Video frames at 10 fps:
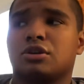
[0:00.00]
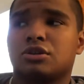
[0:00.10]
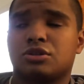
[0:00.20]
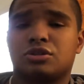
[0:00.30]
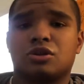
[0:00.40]

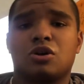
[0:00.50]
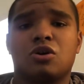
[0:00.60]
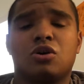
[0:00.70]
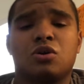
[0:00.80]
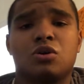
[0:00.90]

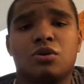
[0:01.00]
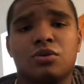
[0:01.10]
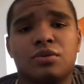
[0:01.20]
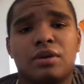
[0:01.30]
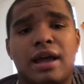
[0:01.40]

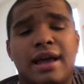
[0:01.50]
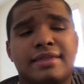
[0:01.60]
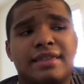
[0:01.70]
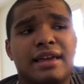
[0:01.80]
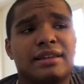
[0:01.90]
So,
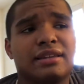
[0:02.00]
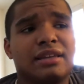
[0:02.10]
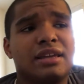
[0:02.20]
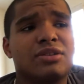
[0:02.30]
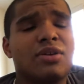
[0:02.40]
and then
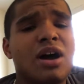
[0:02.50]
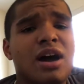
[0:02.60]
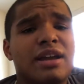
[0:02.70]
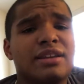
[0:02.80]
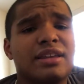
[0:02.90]
later
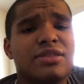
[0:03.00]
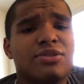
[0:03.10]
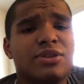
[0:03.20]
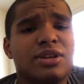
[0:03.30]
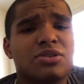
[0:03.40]
on,
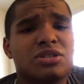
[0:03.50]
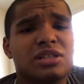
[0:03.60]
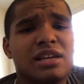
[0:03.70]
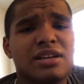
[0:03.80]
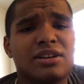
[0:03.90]
30 years
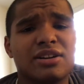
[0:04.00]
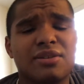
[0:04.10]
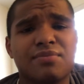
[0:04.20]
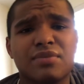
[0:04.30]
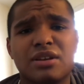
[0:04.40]

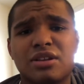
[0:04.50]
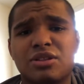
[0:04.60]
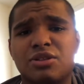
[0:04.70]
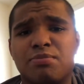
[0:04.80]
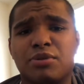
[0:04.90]
later,
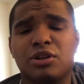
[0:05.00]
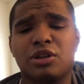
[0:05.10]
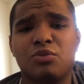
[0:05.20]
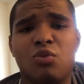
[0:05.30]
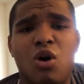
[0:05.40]
the
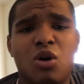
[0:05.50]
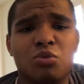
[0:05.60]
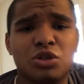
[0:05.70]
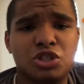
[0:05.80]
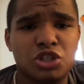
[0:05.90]
Berlin Wall was